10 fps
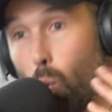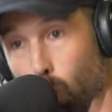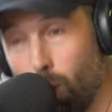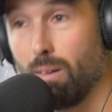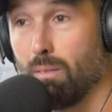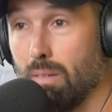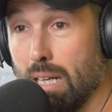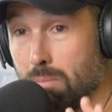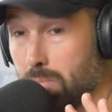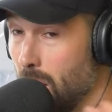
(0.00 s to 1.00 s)
what
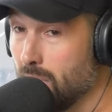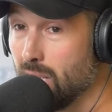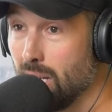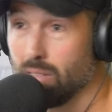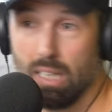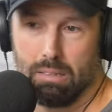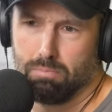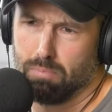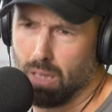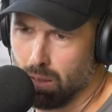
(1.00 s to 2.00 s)
it might sound like
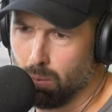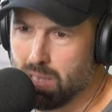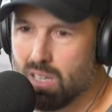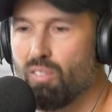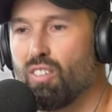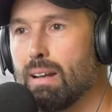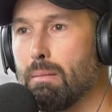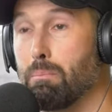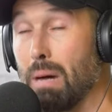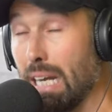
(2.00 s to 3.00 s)
a little bit
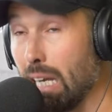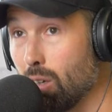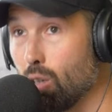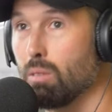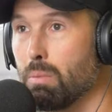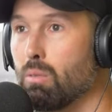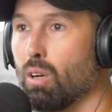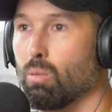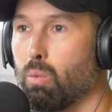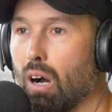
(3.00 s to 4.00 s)
different, but it could be
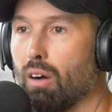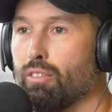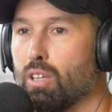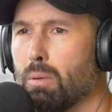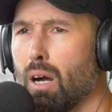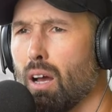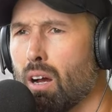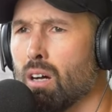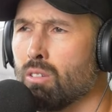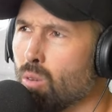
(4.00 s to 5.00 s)
worthwhile for you to be like,
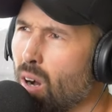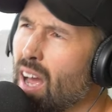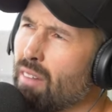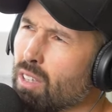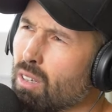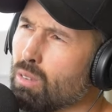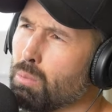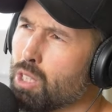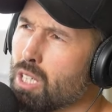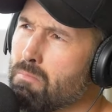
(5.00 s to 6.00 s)
oh, do I have a local
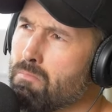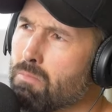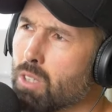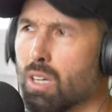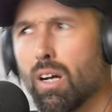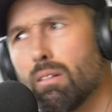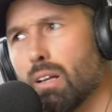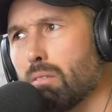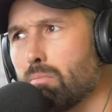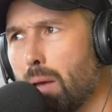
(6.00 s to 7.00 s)
butcher? Could I
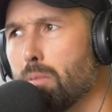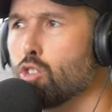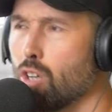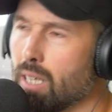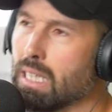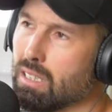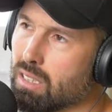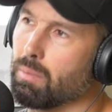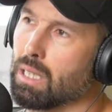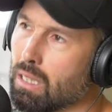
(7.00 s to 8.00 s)
like maybe try and get
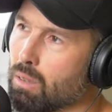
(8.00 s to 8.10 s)
something a